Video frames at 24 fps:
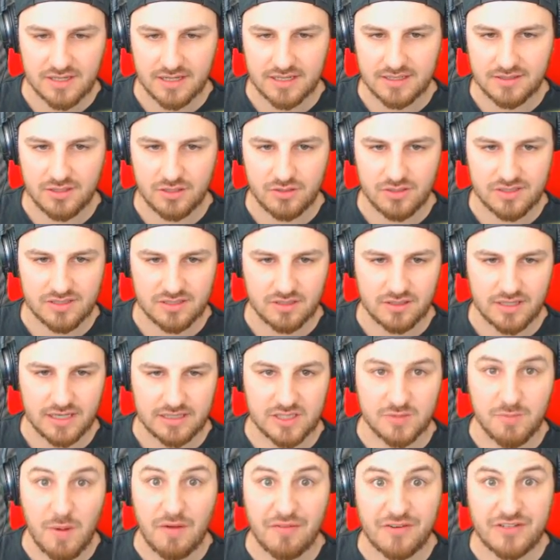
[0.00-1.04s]
I can do this. Okay,
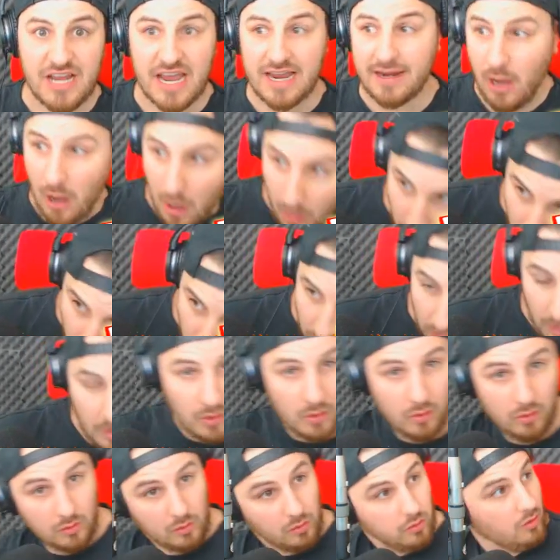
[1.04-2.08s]
Smurf attack! Oh!
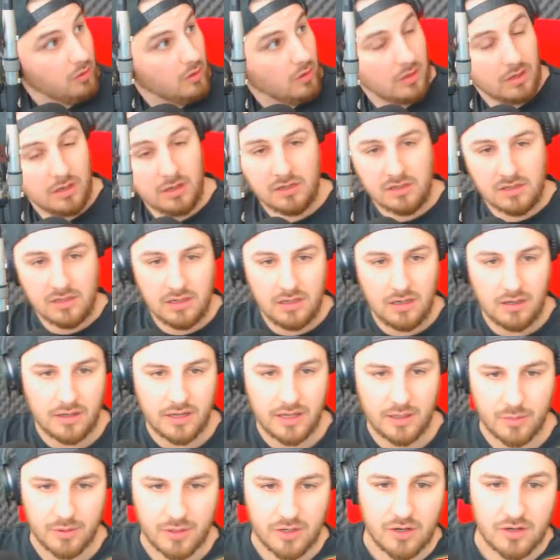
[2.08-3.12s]

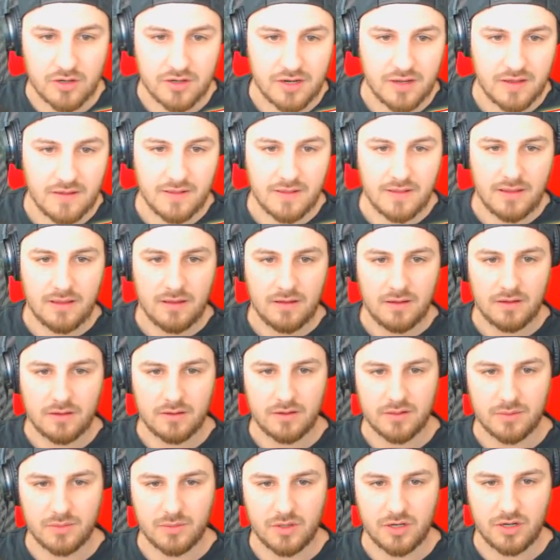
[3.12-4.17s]
Okay, we're good.
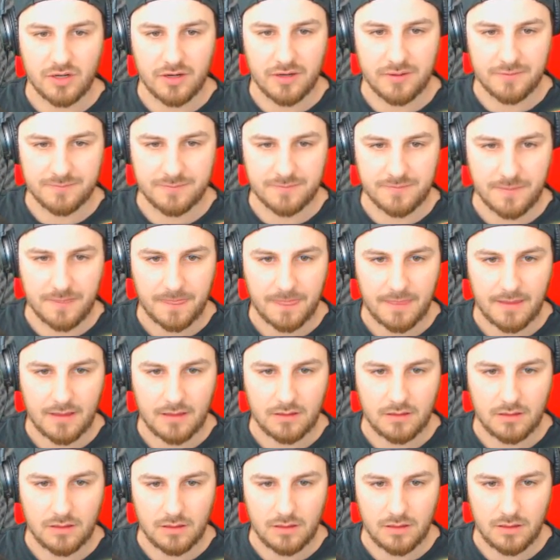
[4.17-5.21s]
Okay, we're good.
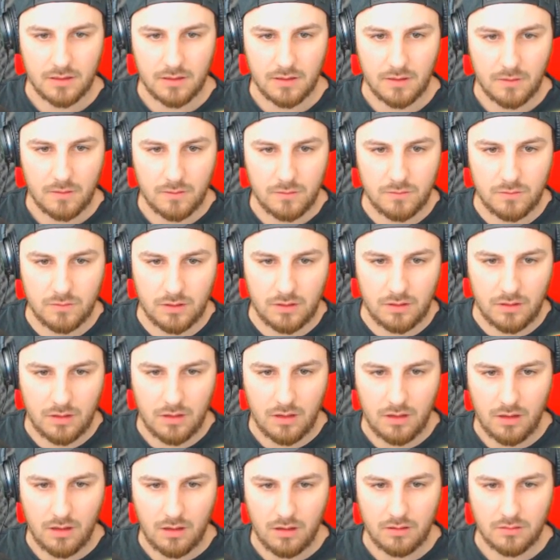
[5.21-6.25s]
Uh, uh,
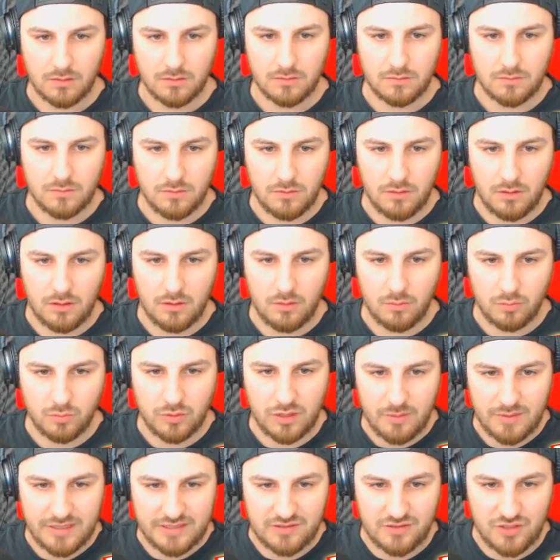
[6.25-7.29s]
oh,
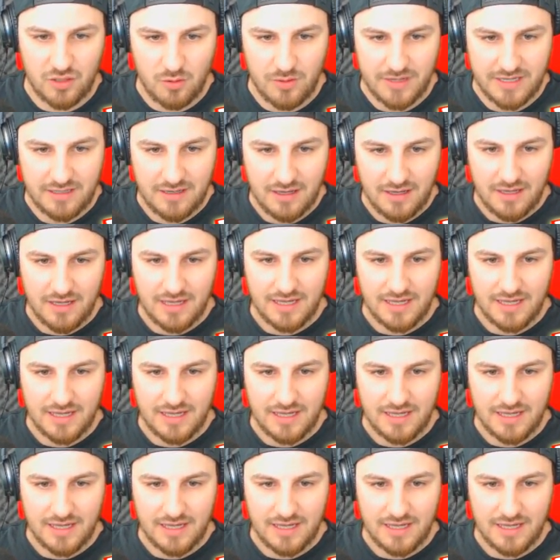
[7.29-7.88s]
what am I doing?